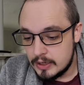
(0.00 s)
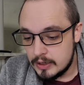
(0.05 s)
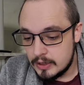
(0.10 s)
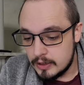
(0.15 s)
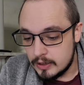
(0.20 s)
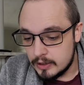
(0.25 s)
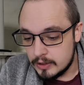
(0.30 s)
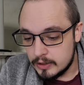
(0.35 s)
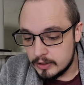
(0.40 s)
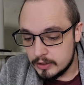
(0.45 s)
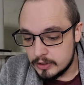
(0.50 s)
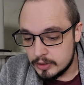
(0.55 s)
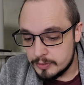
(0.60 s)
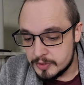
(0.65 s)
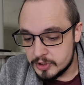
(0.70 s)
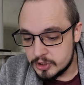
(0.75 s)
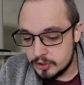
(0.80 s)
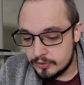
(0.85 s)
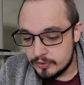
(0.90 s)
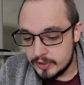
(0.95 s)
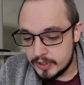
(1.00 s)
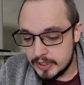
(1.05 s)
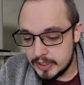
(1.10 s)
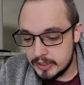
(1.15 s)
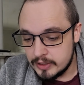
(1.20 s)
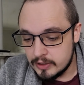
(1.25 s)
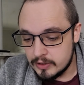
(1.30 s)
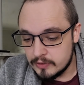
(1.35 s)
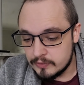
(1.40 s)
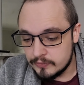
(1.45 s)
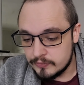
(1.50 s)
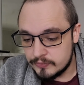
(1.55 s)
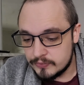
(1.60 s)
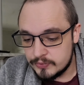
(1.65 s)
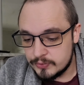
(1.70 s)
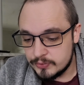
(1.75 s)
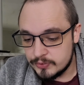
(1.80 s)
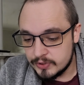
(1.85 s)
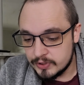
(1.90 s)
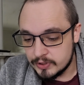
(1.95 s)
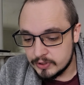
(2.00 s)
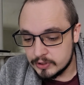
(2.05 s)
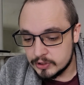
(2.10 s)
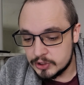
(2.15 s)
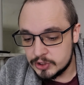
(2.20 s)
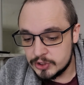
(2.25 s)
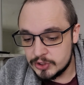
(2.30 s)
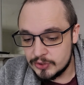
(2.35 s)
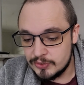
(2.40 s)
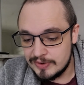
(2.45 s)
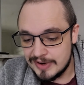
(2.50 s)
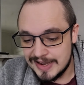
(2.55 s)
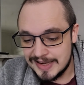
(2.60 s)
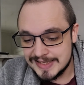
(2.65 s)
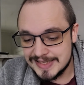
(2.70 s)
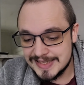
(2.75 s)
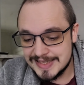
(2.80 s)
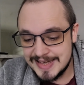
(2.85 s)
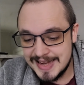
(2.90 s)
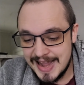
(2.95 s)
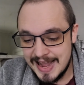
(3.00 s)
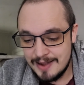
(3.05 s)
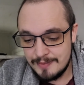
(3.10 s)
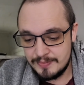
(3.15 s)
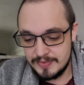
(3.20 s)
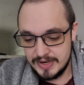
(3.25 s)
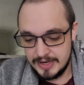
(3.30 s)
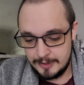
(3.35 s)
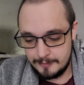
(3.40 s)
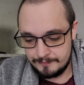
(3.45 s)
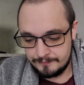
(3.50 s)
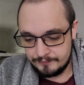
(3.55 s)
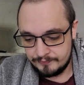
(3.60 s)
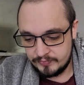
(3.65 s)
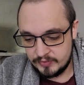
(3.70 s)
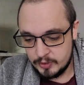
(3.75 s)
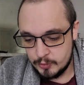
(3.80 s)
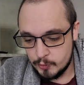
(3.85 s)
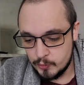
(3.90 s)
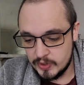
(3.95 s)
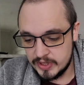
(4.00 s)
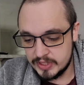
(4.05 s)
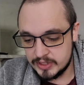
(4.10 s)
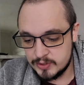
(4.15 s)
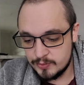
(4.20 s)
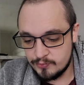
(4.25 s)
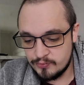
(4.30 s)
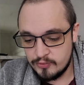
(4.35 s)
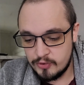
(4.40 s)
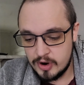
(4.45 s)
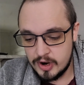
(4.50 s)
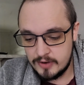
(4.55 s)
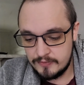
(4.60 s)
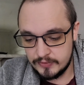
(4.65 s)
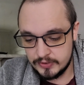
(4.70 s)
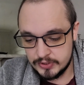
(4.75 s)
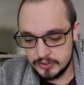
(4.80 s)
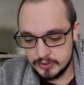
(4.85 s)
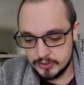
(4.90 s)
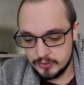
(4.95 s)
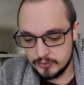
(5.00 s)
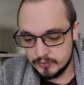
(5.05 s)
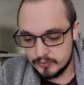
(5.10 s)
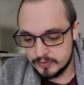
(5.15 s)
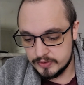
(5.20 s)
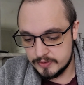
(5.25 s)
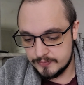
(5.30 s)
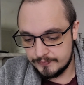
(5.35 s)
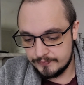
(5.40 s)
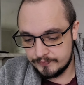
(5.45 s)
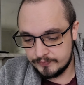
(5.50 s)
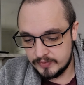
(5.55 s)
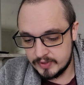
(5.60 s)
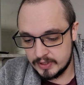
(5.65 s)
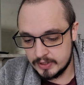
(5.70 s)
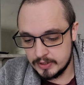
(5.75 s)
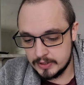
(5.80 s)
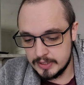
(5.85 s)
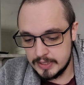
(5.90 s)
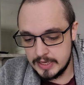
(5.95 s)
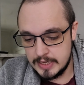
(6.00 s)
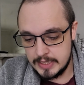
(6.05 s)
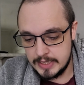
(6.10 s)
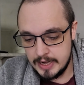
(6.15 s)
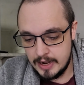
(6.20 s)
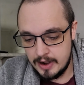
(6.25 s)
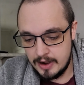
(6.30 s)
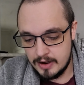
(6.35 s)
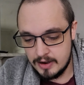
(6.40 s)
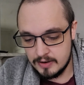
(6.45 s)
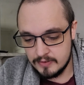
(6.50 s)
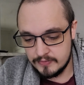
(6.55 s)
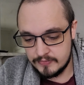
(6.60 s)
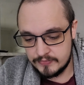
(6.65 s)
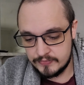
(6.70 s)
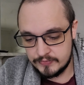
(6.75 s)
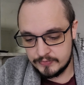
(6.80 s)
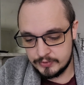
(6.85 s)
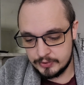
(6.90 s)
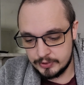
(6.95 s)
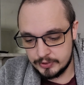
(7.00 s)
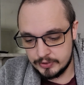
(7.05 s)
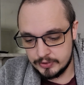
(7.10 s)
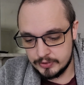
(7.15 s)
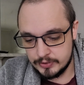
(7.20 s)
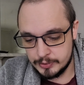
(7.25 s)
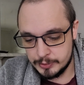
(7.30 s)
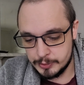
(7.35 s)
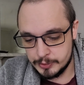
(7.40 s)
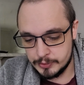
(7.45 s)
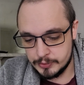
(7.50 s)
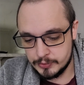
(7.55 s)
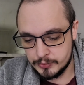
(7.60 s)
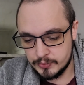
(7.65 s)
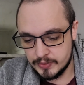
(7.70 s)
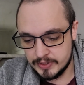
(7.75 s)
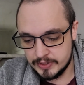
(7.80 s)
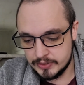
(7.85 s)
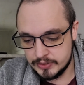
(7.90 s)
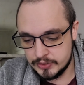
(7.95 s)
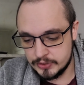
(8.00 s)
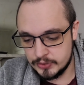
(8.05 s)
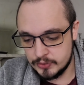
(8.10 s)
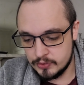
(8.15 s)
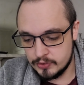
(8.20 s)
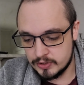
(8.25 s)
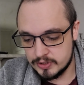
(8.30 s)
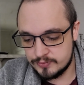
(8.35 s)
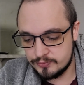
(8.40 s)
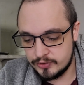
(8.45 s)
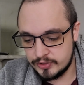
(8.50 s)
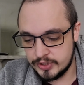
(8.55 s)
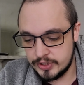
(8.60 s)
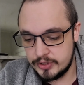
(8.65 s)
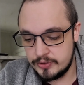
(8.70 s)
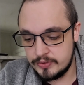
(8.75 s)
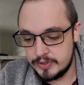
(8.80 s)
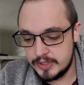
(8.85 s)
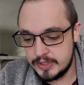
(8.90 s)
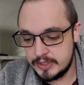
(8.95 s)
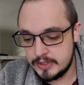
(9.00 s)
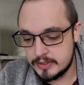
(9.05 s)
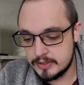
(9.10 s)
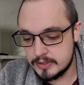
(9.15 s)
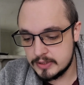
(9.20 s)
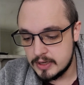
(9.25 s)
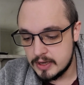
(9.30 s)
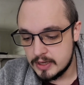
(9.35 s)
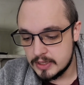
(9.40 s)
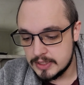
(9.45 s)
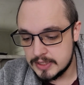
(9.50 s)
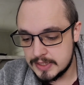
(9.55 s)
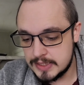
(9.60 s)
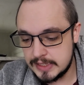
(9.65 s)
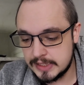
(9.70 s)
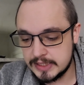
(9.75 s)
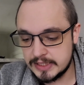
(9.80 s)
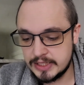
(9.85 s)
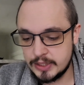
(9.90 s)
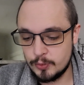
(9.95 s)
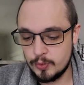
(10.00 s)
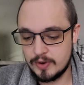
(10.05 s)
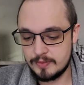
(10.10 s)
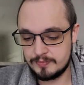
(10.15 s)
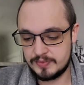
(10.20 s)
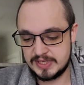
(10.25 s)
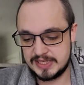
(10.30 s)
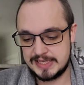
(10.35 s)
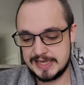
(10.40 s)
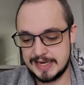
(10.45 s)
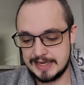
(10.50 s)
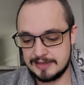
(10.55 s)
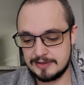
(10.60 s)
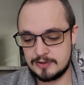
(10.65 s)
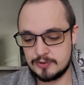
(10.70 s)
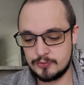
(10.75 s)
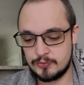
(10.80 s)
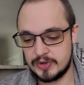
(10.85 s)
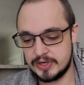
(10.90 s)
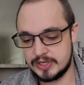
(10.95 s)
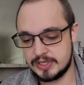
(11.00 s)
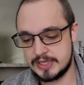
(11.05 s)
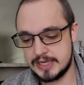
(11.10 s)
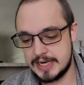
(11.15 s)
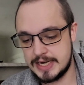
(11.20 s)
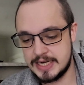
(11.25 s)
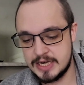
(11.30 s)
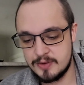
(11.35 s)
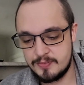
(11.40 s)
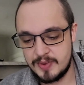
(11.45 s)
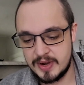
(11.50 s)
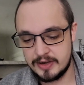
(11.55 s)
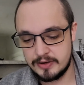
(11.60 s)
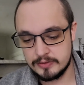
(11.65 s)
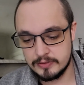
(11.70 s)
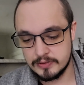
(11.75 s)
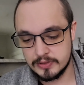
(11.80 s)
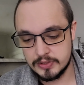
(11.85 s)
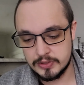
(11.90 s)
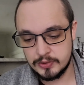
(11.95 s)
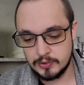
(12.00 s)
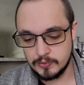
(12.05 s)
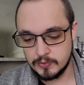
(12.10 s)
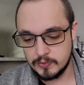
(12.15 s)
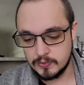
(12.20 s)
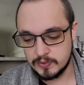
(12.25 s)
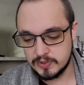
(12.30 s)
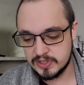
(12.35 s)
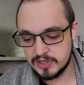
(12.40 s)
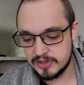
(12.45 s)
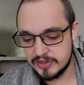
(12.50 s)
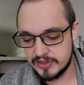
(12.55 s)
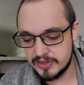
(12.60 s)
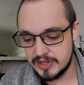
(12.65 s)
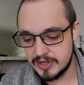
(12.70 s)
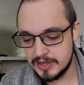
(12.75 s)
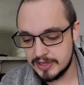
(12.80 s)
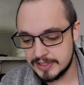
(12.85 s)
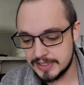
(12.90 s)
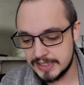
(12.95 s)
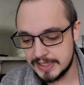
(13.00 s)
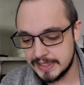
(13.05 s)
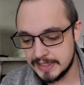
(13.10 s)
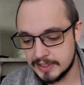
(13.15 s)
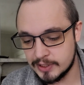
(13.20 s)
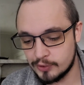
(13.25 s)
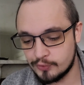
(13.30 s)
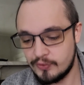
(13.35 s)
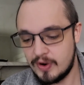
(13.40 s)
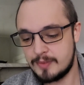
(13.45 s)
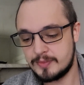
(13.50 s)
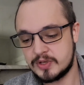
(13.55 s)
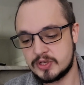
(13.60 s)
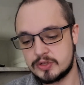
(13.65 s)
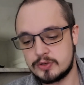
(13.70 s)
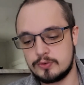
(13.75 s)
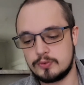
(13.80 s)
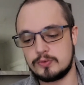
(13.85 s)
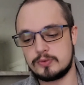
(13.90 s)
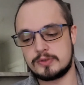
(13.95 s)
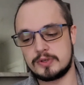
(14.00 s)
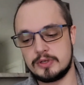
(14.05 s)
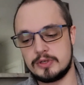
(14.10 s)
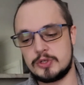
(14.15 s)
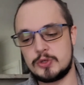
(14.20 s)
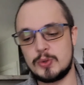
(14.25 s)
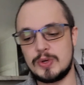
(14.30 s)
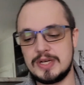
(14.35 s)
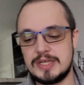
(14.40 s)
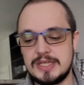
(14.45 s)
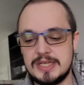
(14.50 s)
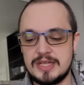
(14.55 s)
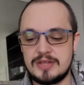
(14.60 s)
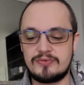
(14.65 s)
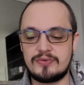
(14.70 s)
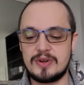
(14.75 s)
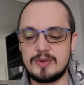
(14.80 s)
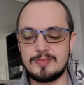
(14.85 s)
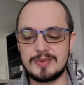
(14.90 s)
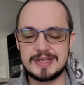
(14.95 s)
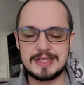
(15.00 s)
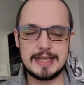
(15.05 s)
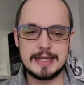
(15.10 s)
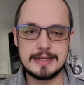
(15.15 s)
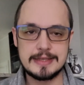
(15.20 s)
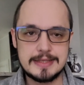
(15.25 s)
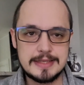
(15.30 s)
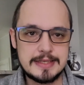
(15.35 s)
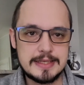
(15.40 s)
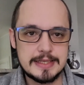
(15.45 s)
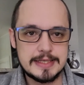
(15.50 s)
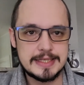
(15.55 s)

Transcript: The majority of Sunak's cabinet went to private schools. Nearly half went to Oxford unis, 61% went to independent schools, 13% to grammar schools, and 23% to